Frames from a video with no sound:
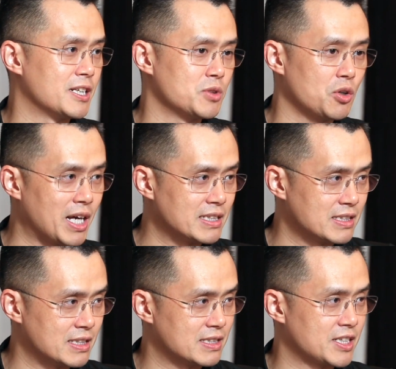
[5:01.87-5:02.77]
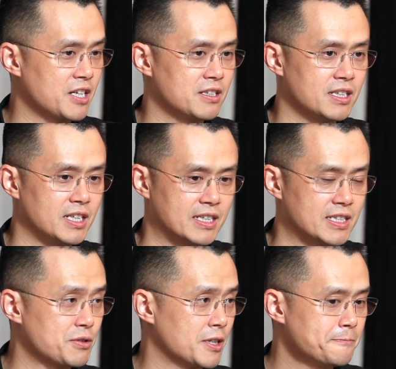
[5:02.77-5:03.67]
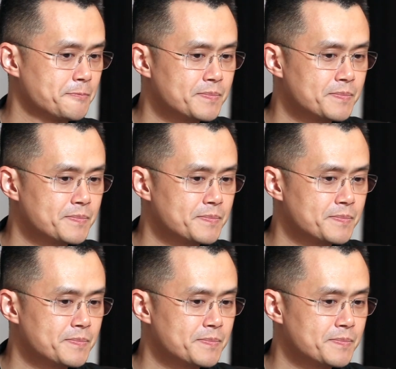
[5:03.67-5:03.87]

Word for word: uh, no license exchange, uh, etc.